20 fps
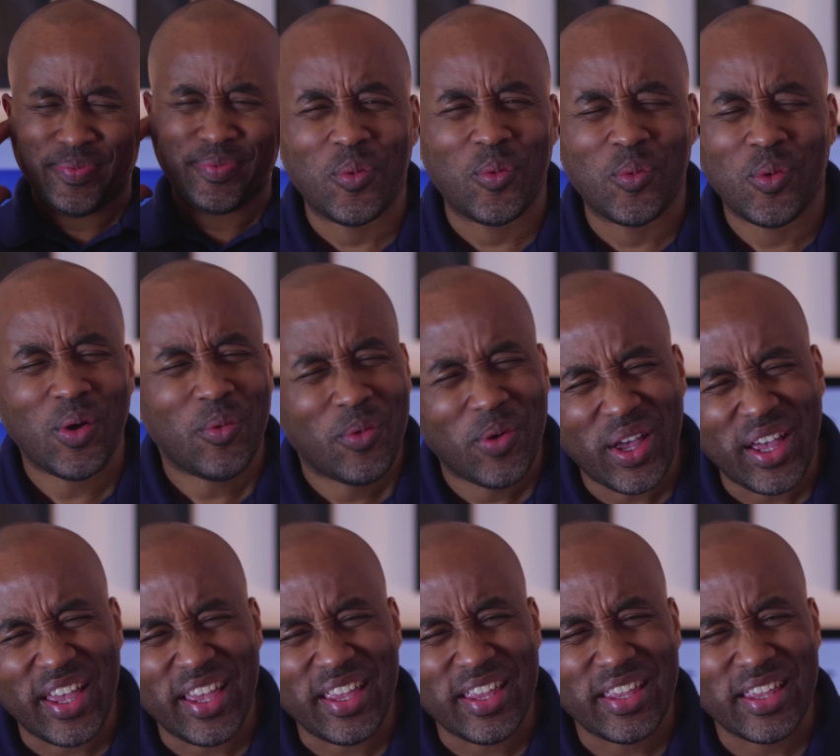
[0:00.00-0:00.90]

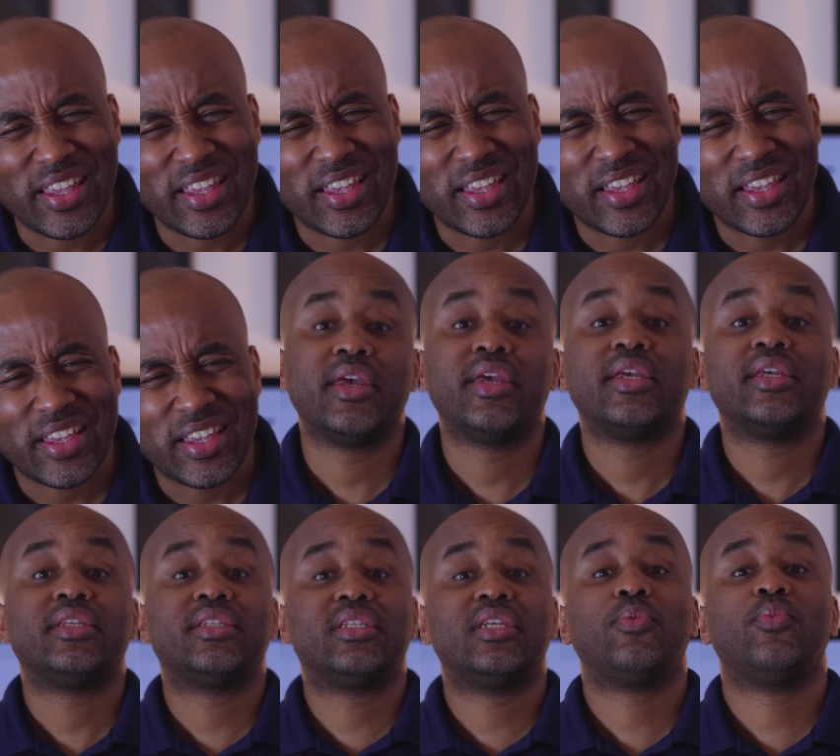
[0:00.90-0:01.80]
What?
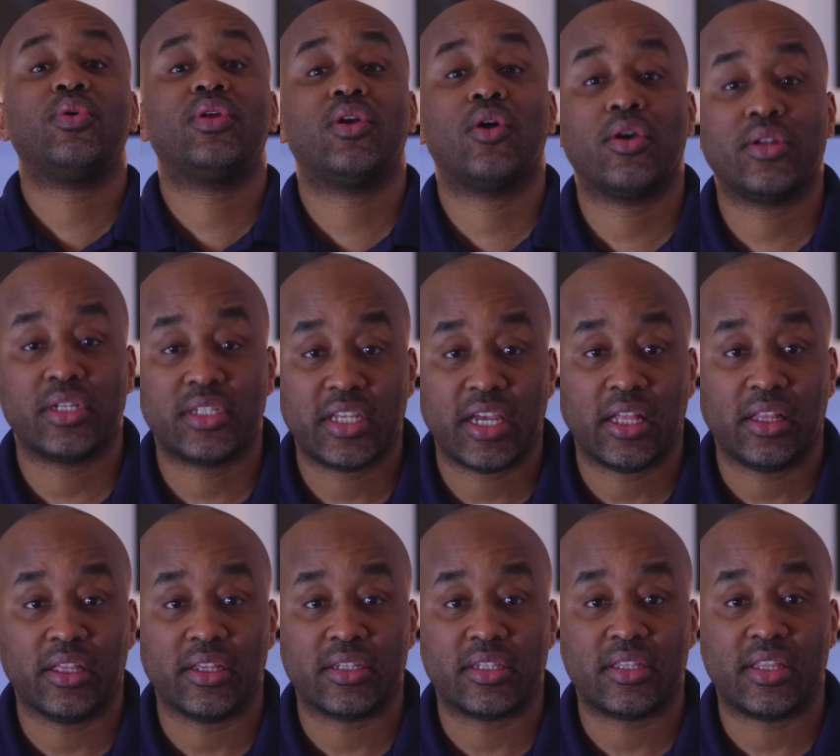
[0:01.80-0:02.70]
She went on to tell
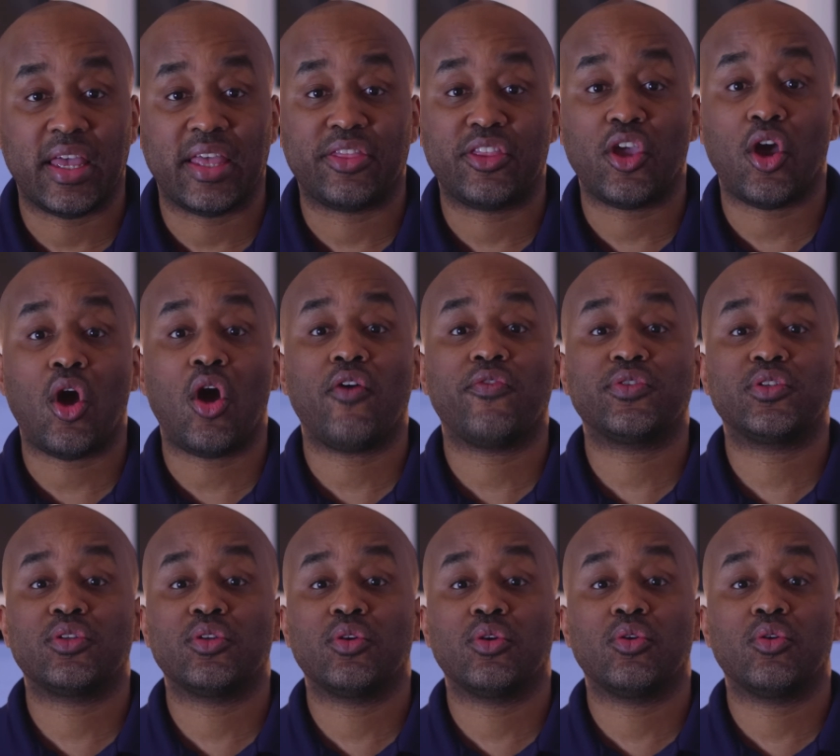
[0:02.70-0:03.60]
us that the
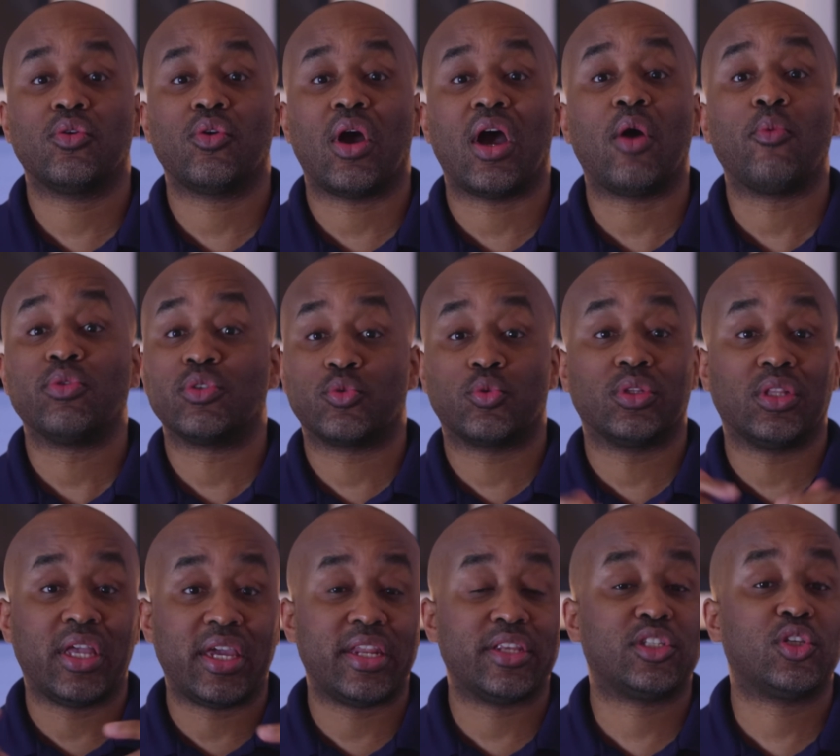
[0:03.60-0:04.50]
officer was
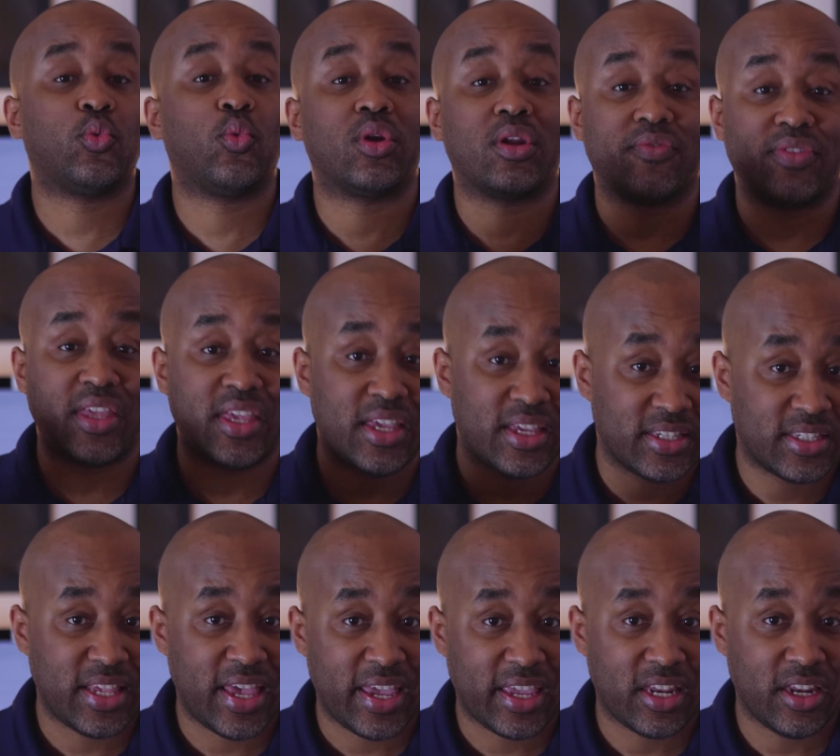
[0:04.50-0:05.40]
related to one of the
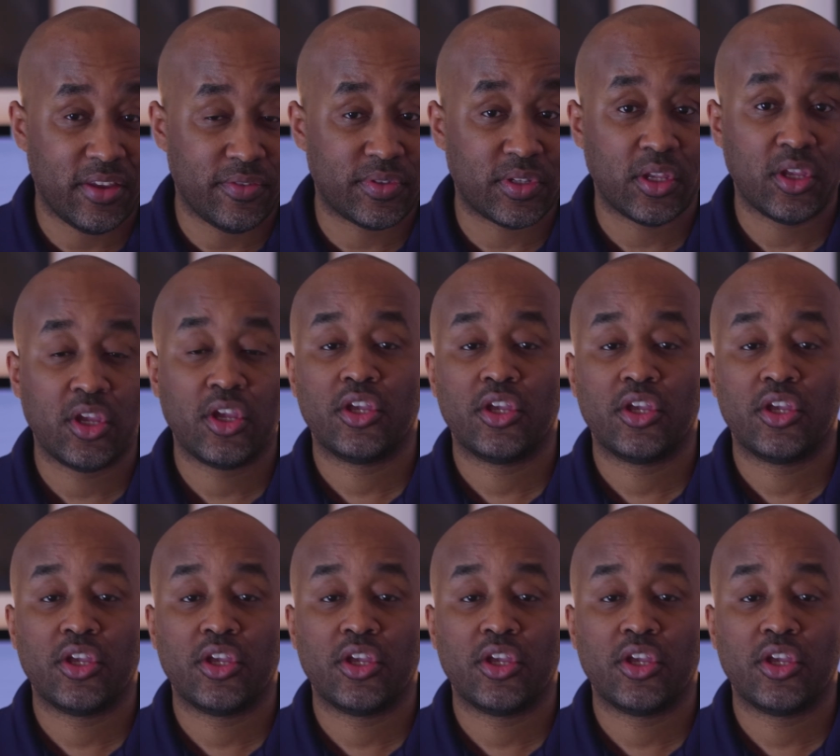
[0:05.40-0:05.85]
executives,